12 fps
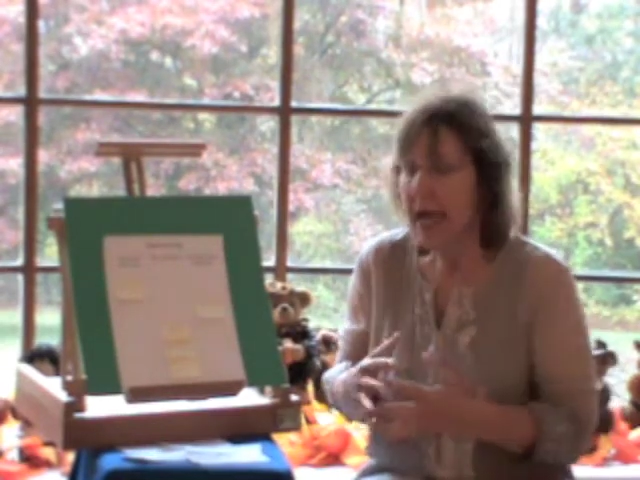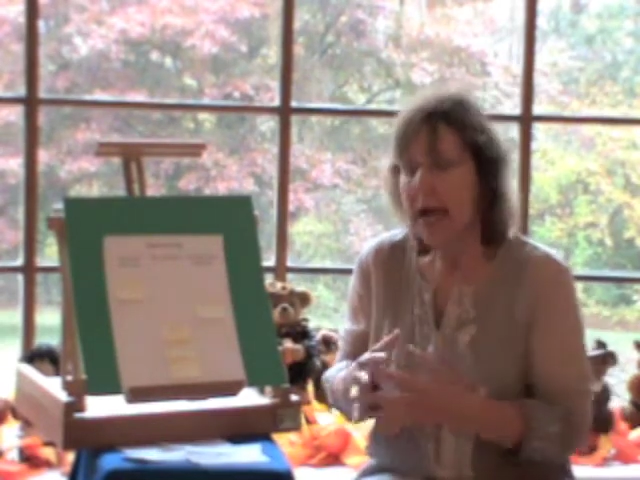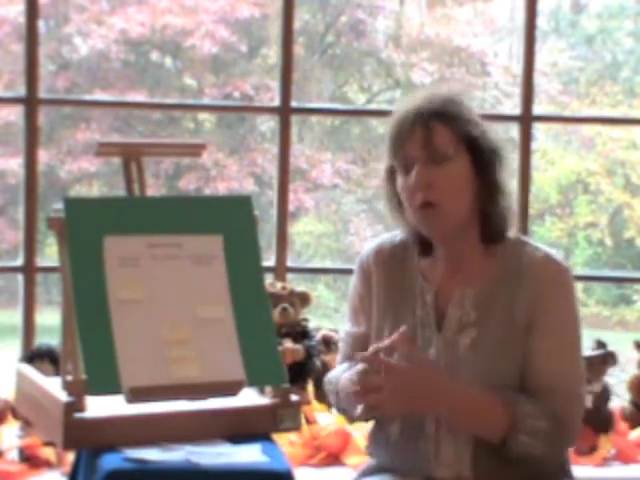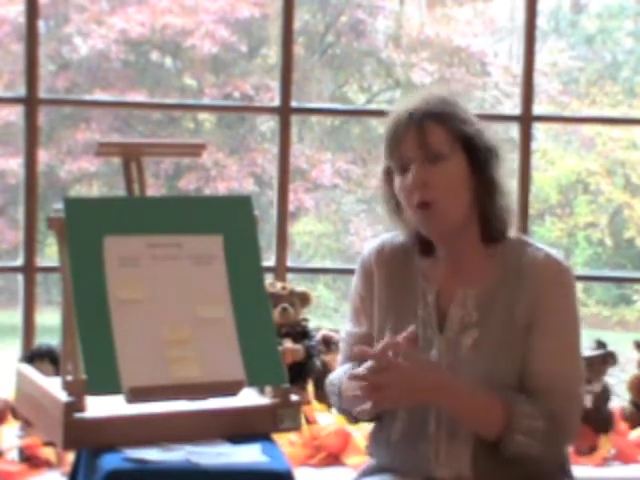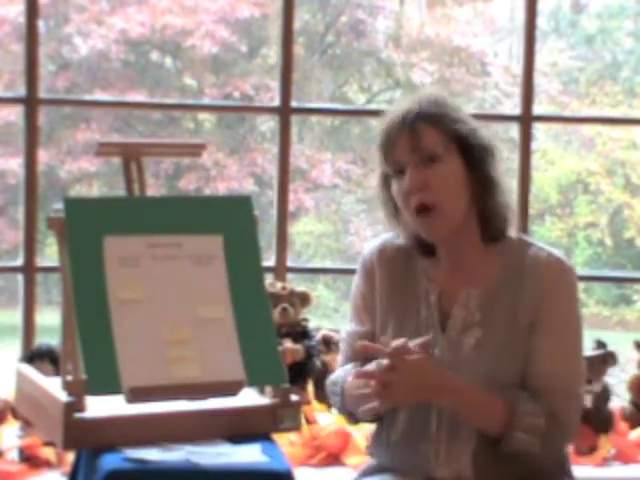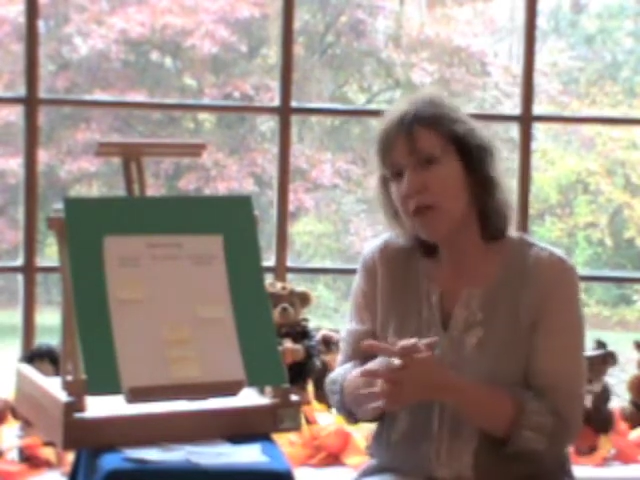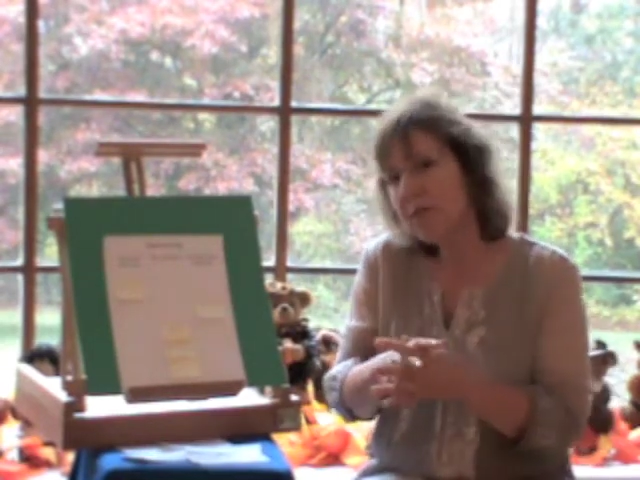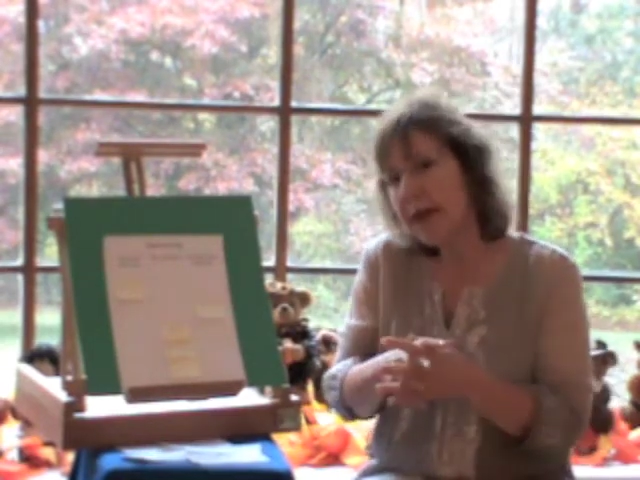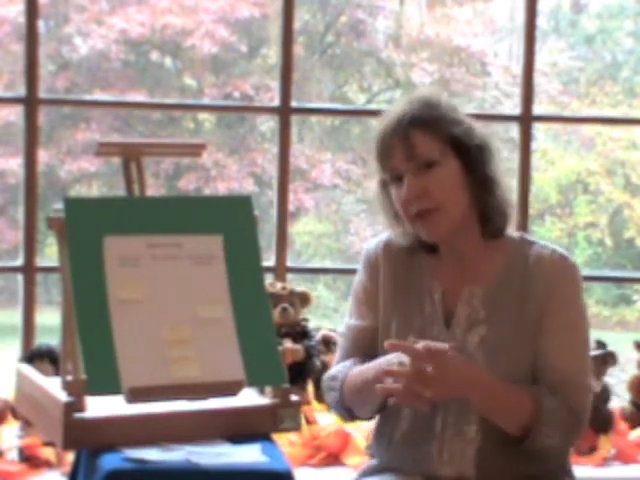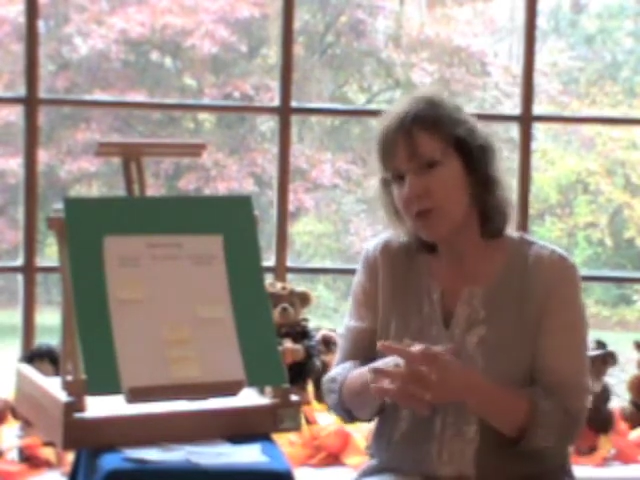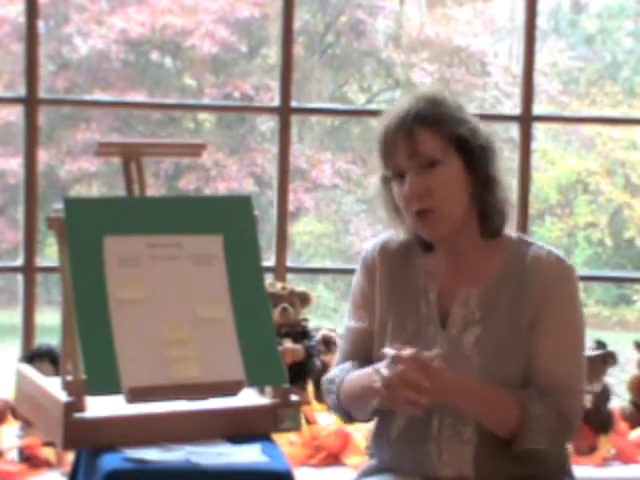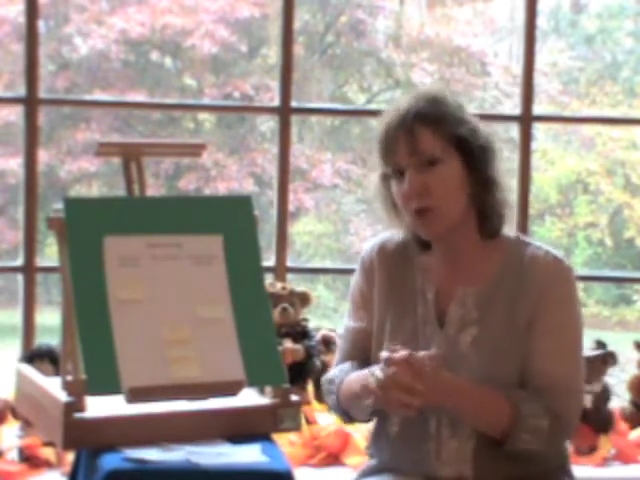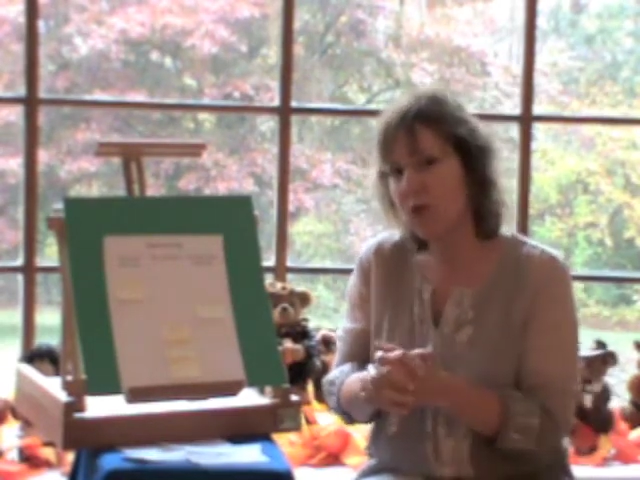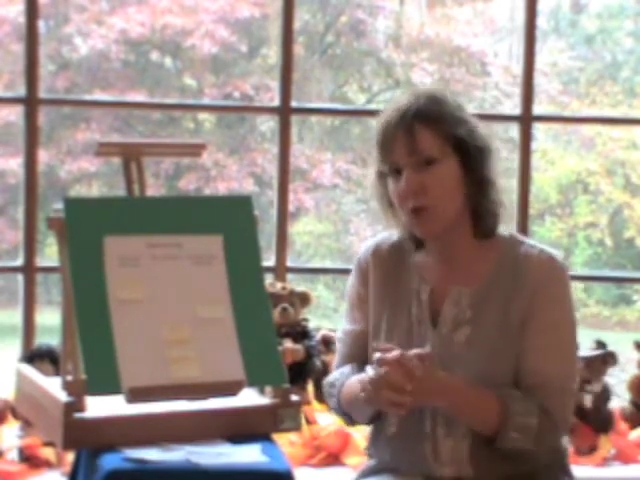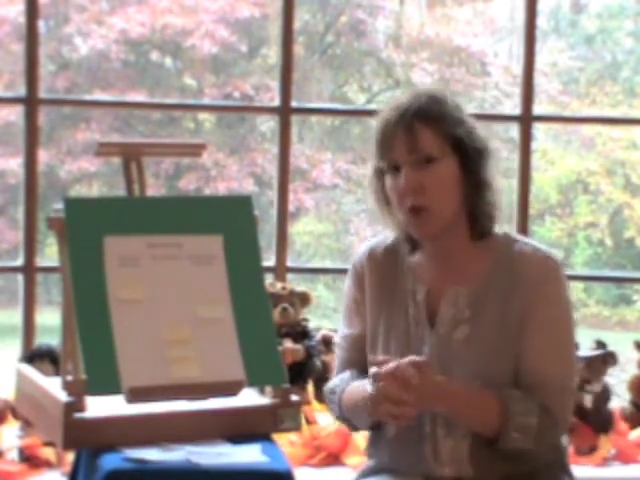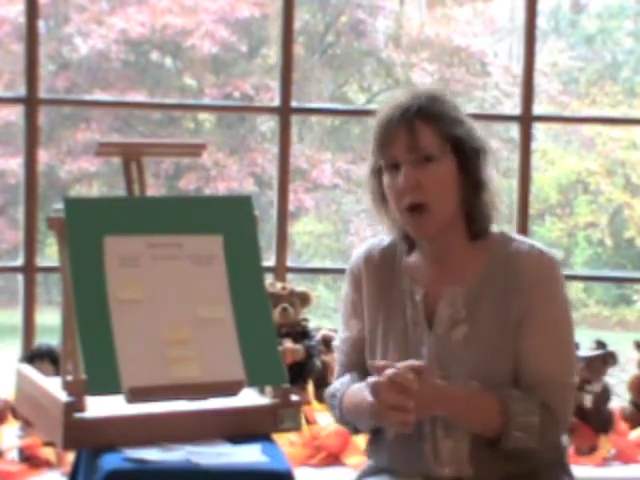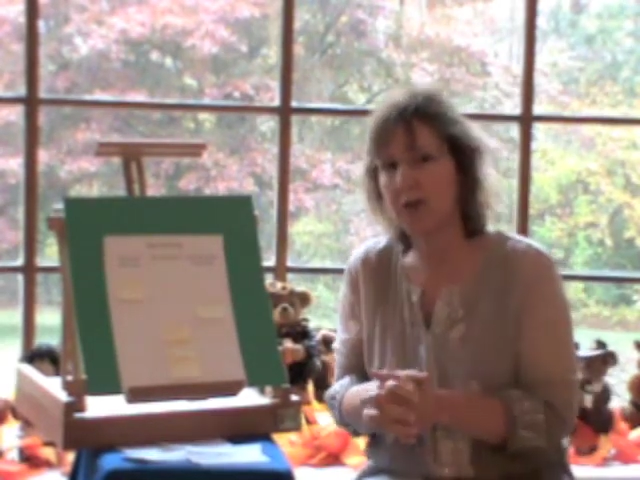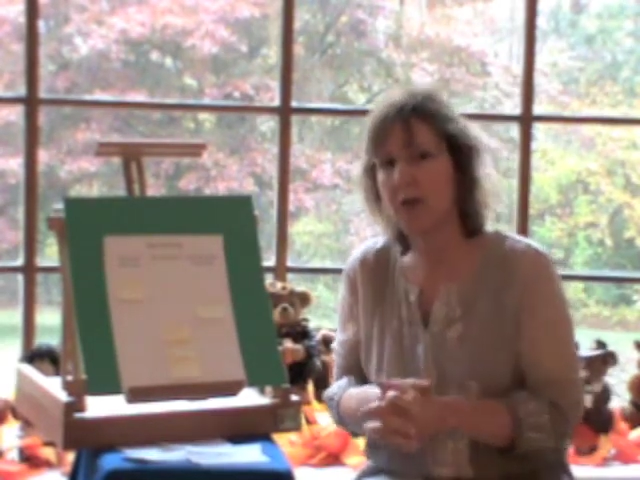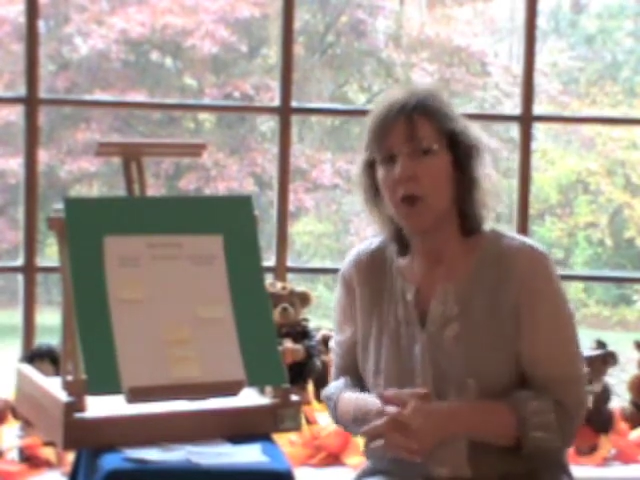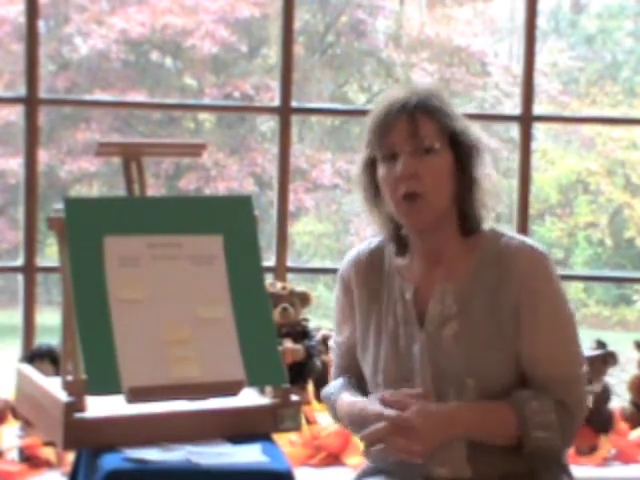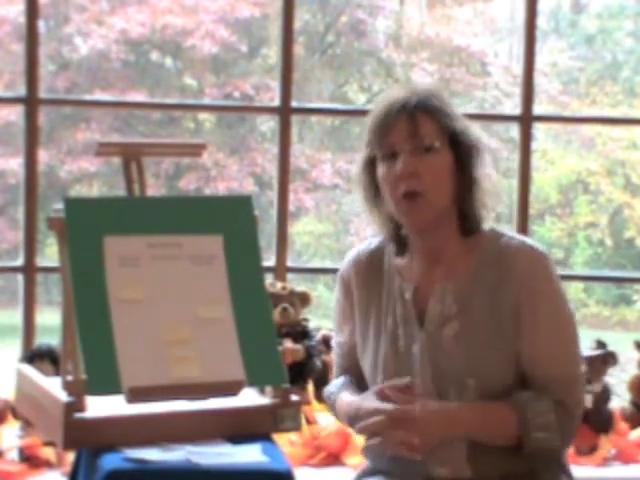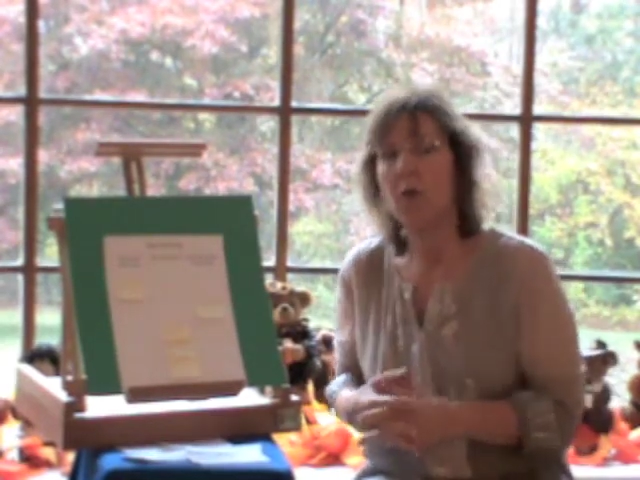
And one of my students was